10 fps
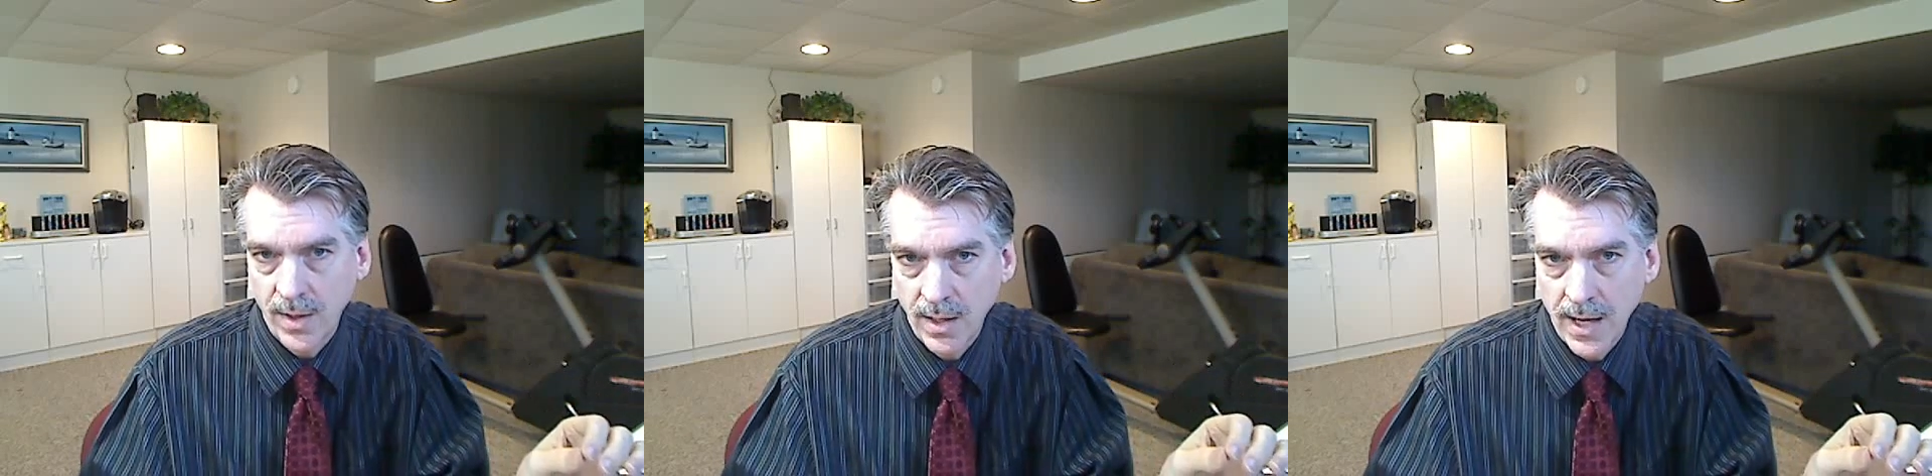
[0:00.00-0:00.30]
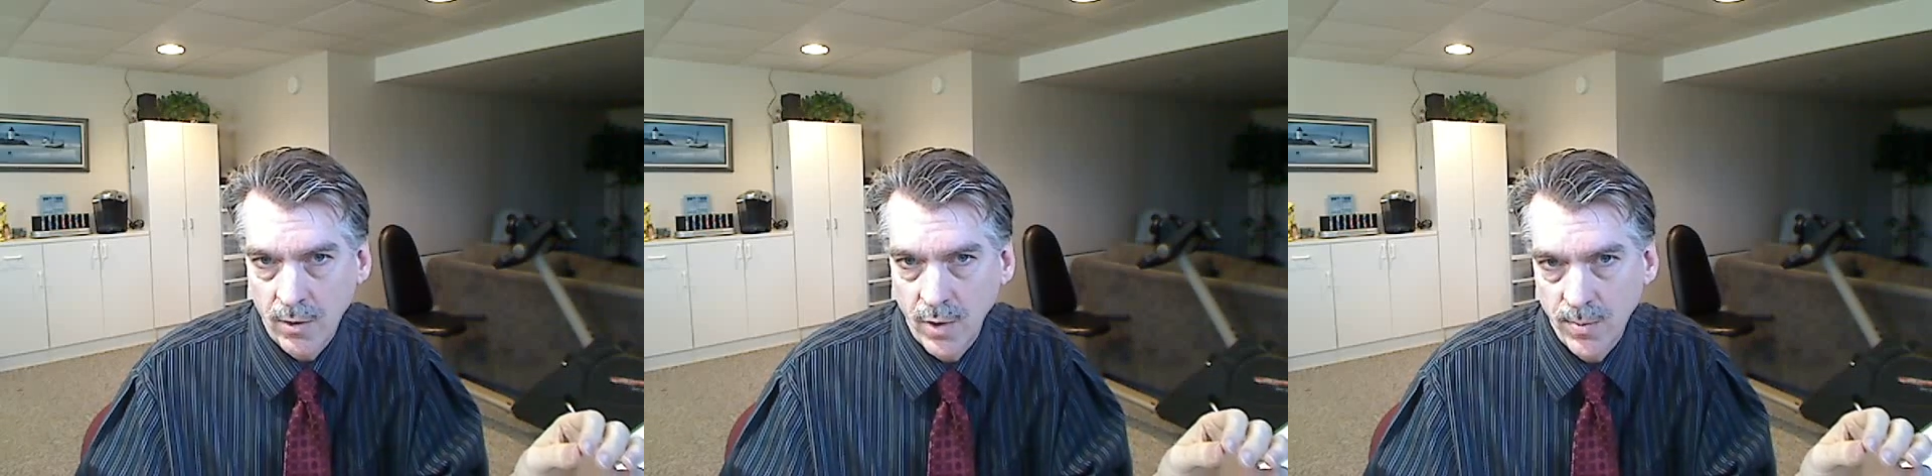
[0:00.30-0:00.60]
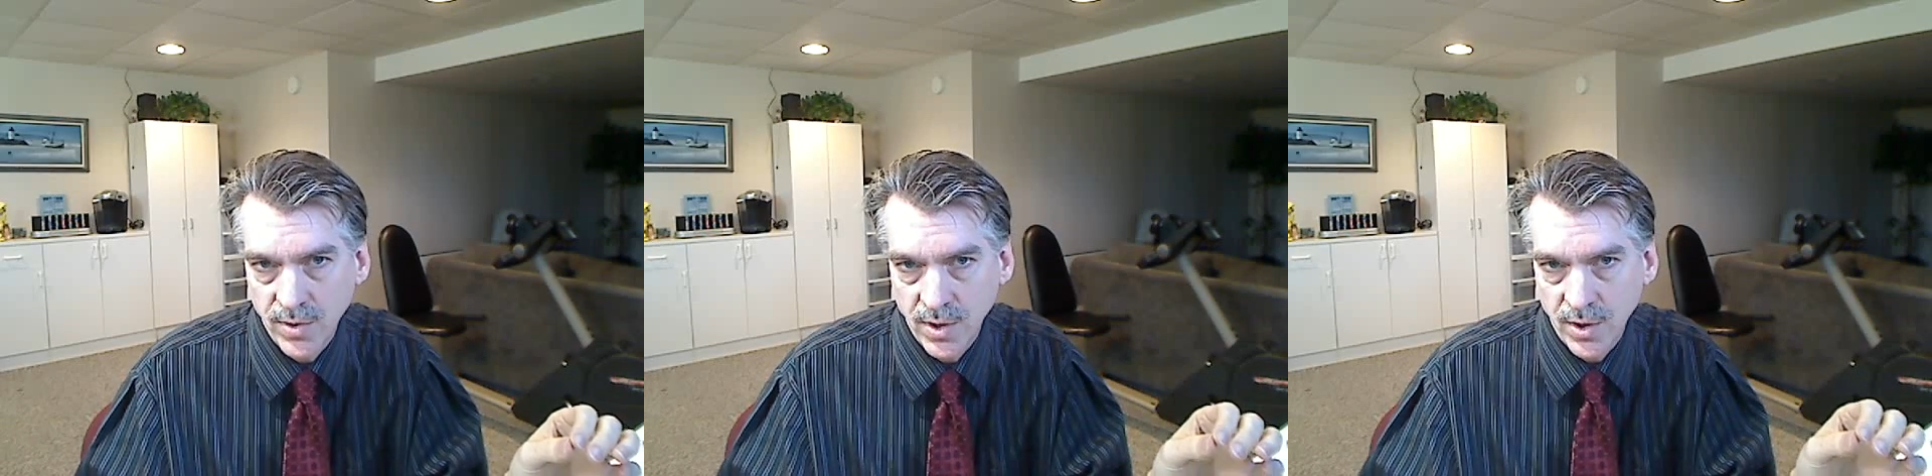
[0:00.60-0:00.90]
into equity
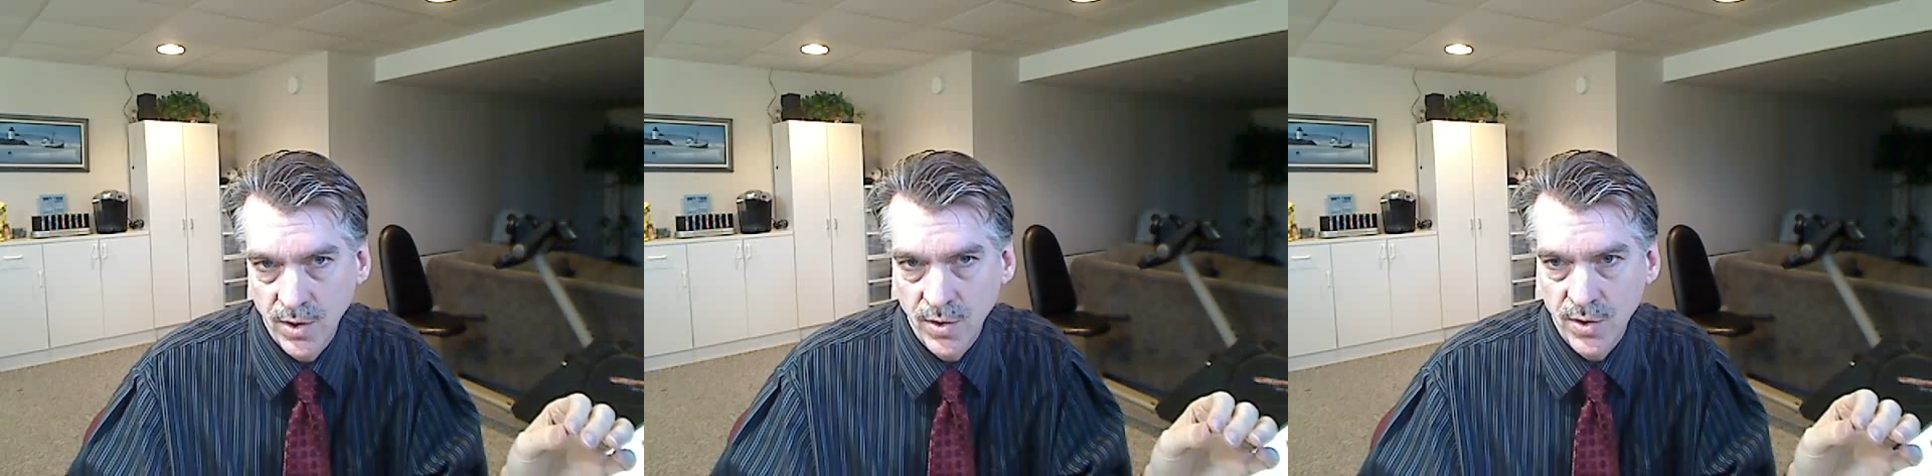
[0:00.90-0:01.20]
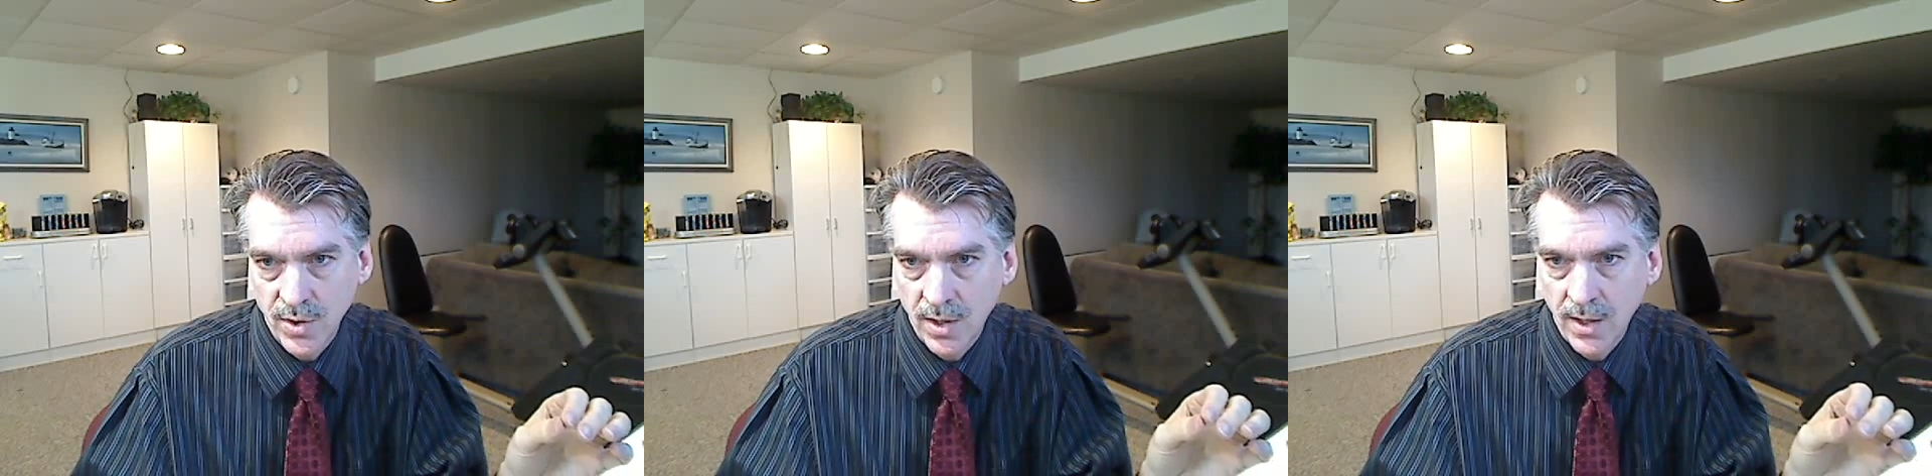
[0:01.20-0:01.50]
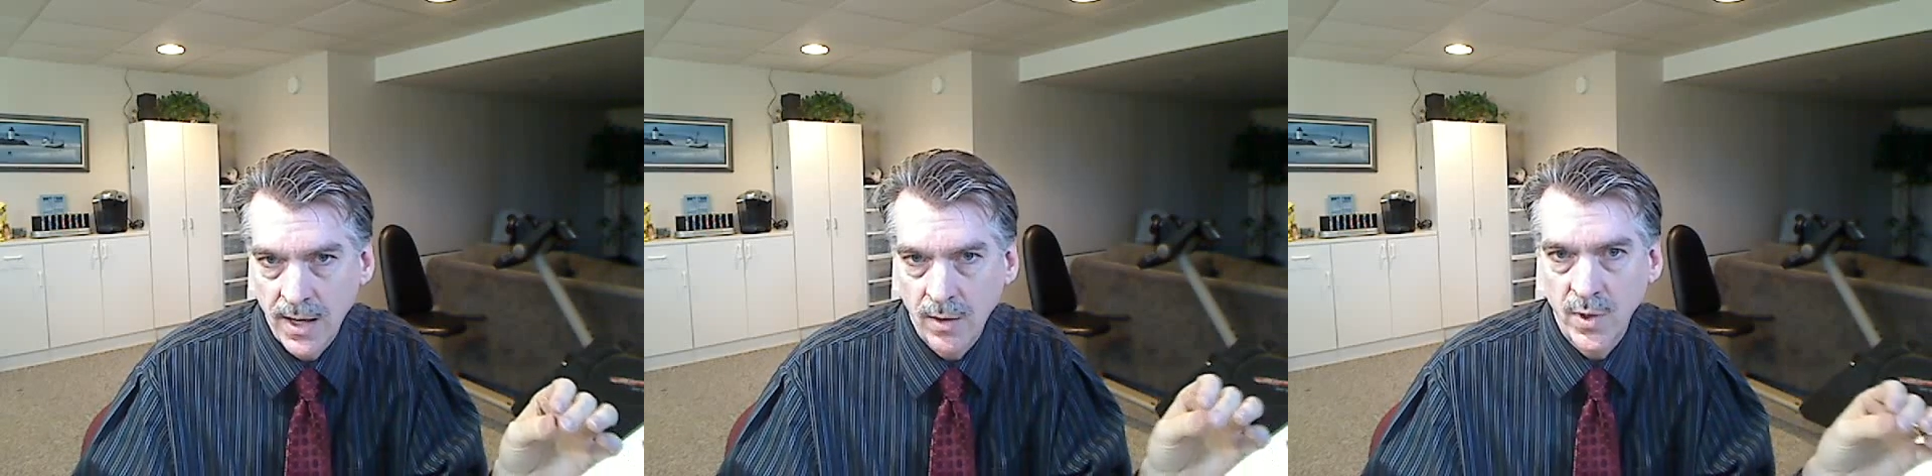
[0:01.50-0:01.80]
positions
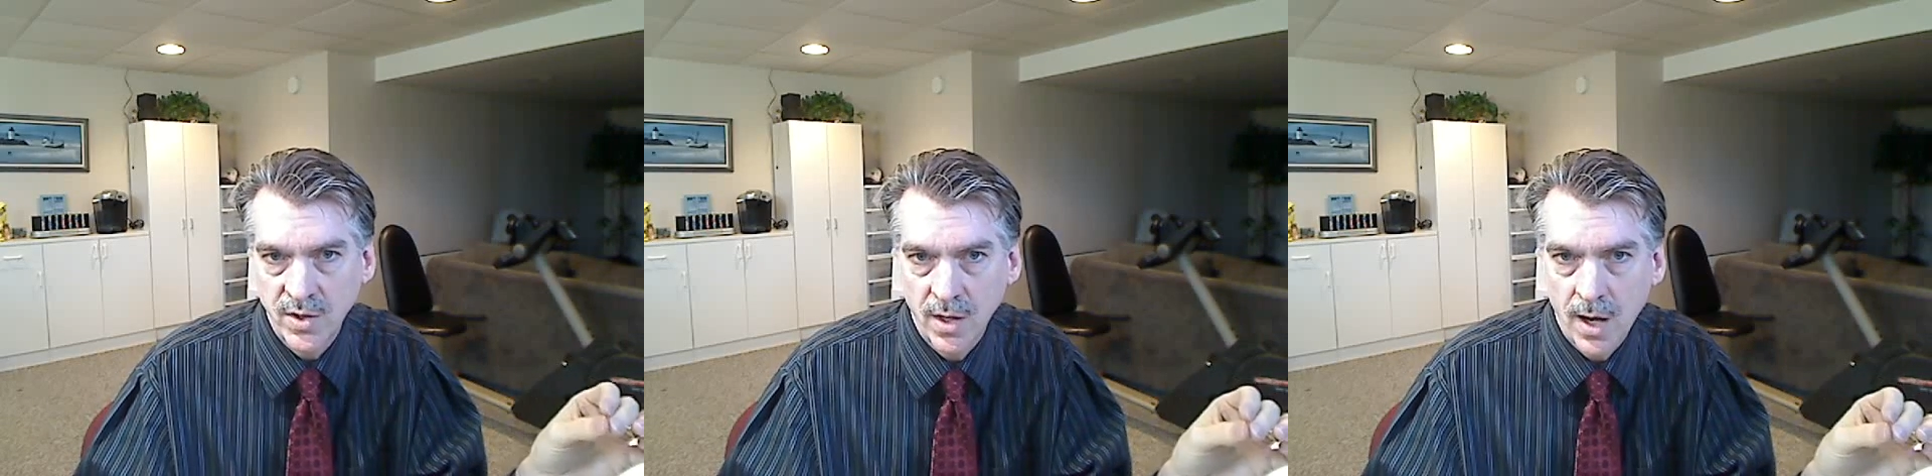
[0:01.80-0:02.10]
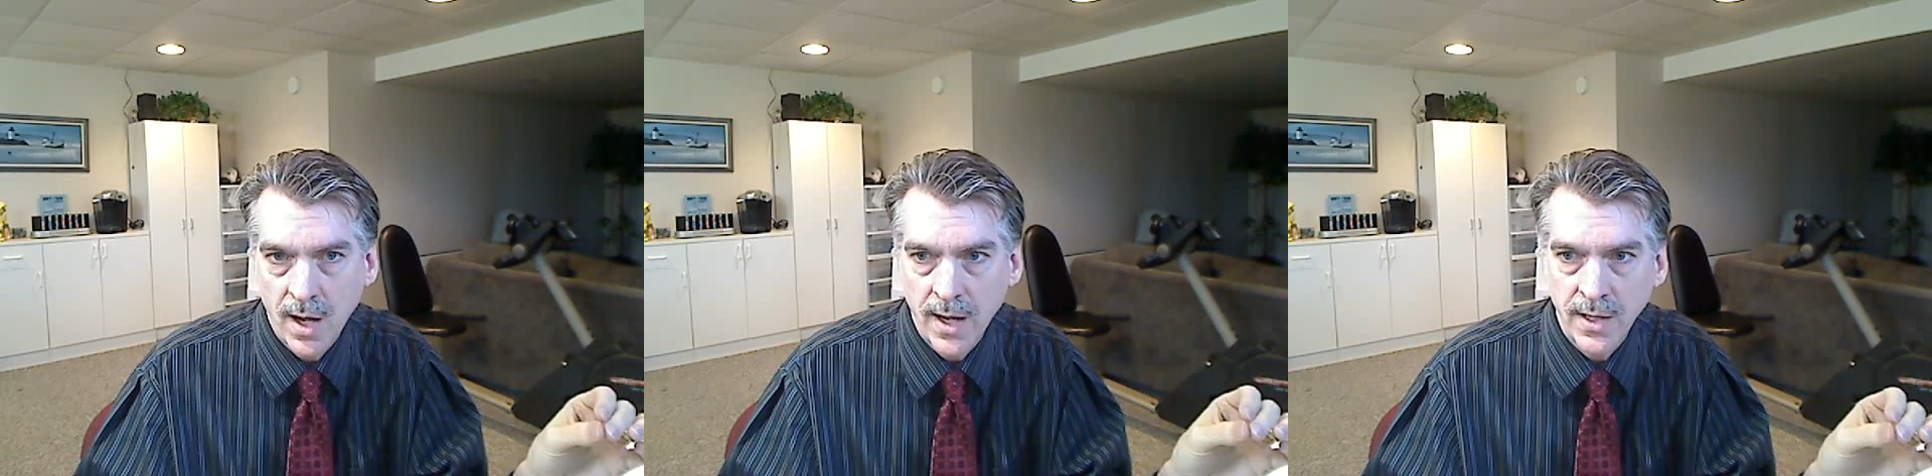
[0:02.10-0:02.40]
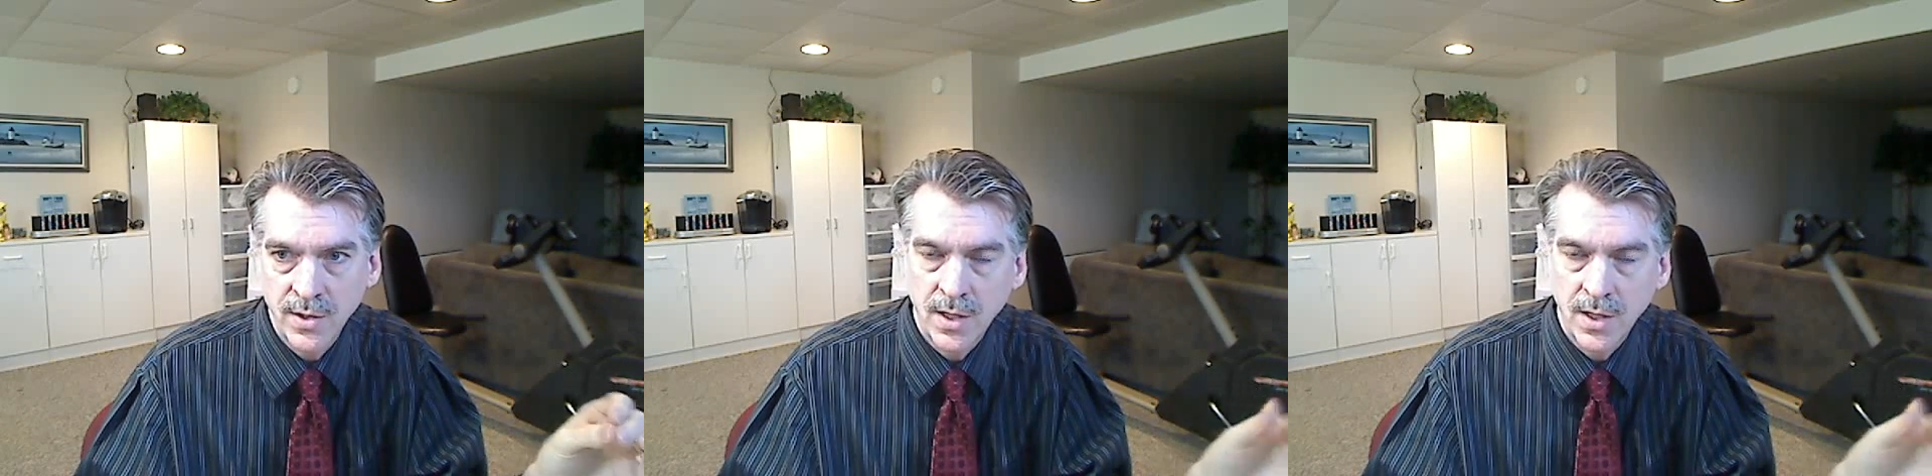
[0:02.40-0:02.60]
at recent highs,